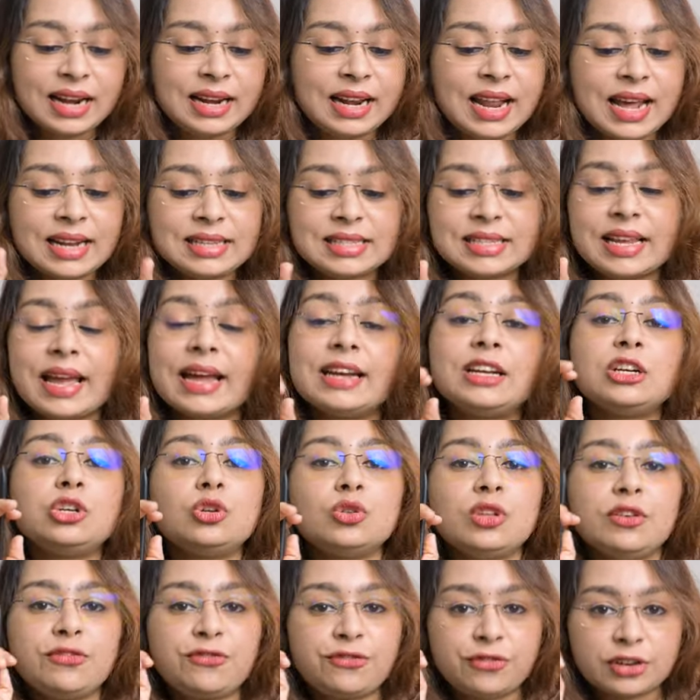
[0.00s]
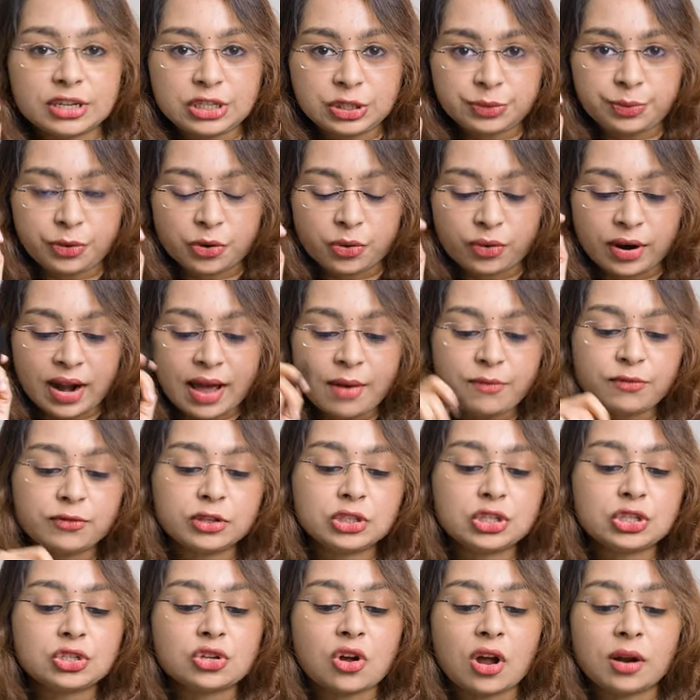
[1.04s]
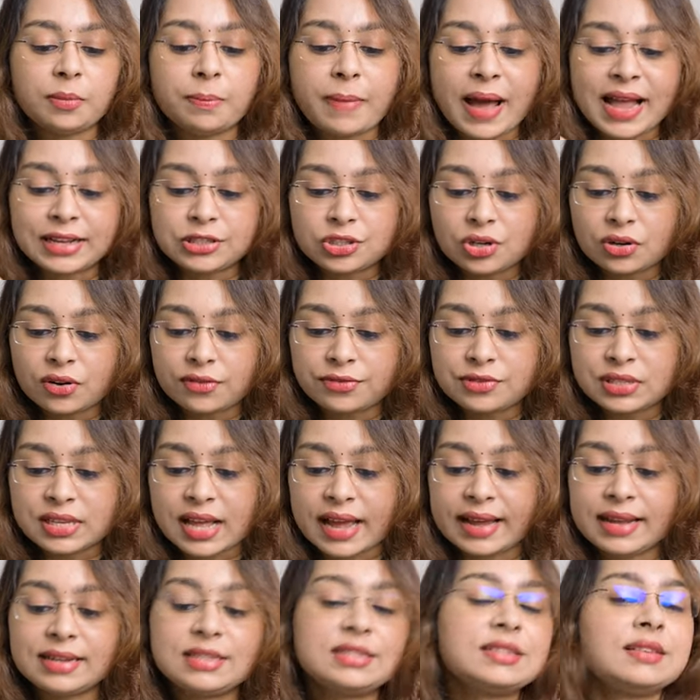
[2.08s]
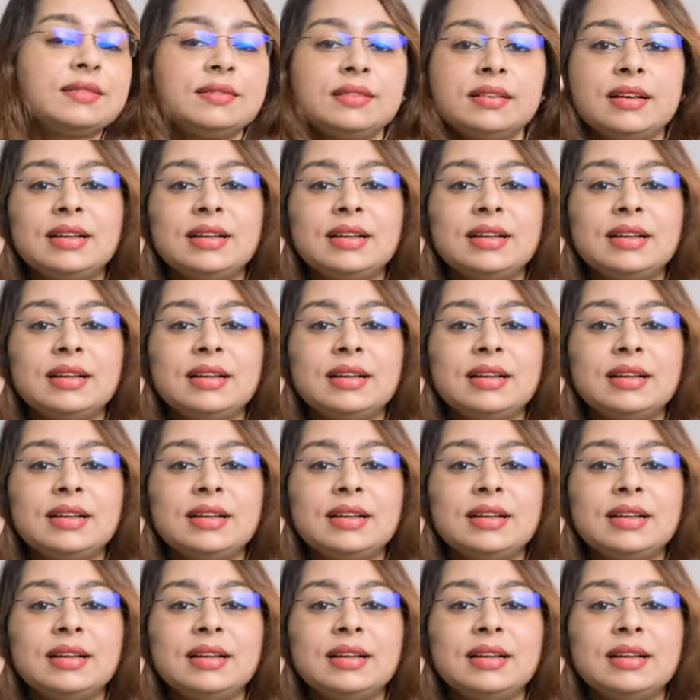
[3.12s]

Let's get into the first program, which is called Bachelor of Science.